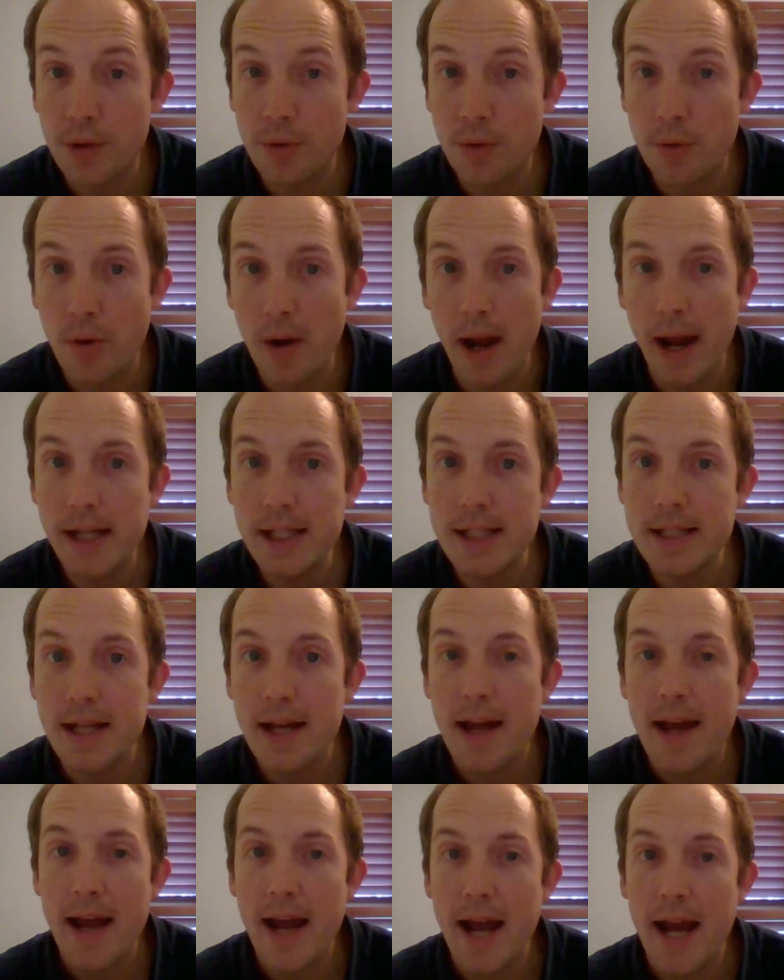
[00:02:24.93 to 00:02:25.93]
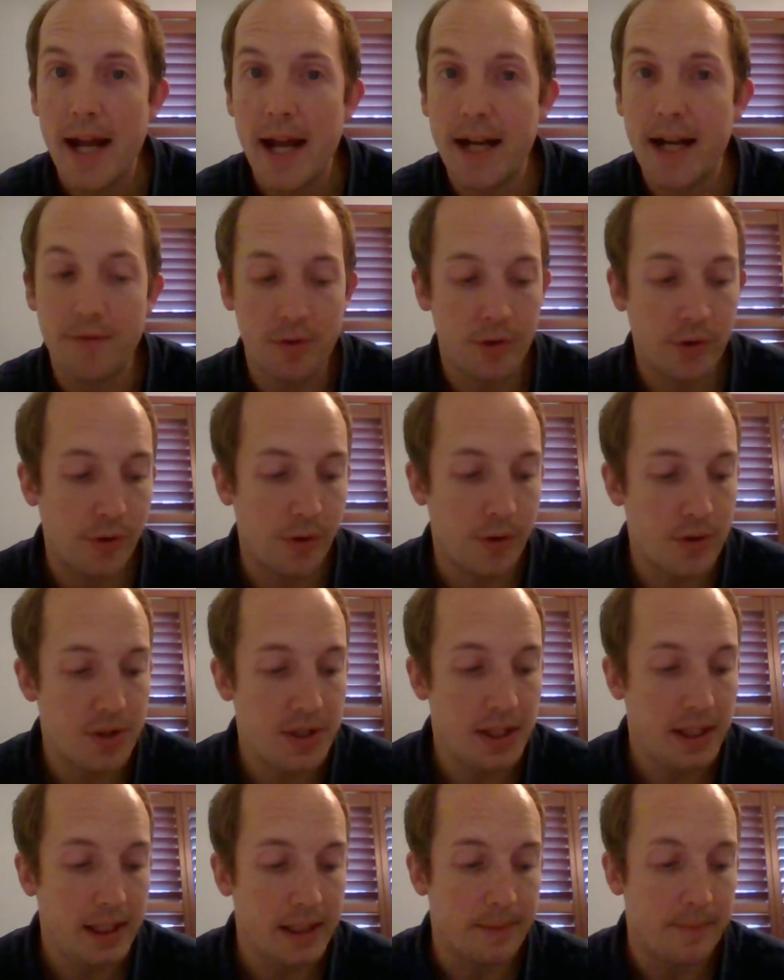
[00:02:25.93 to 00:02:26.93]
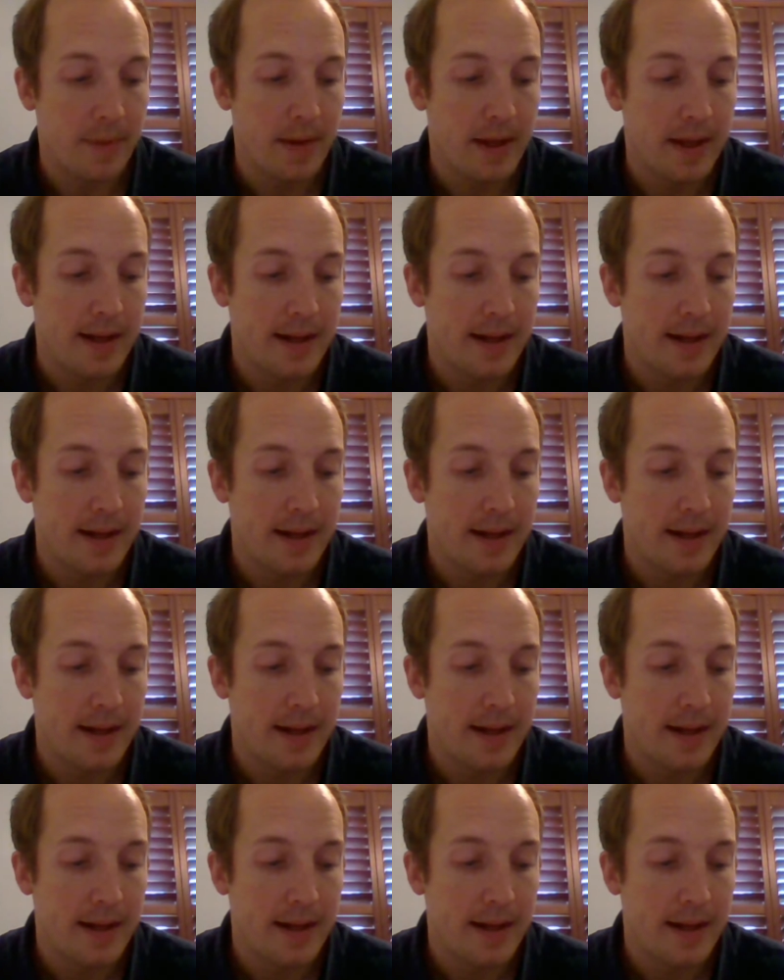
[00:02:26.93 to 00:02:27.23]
through 8, and in verse 13.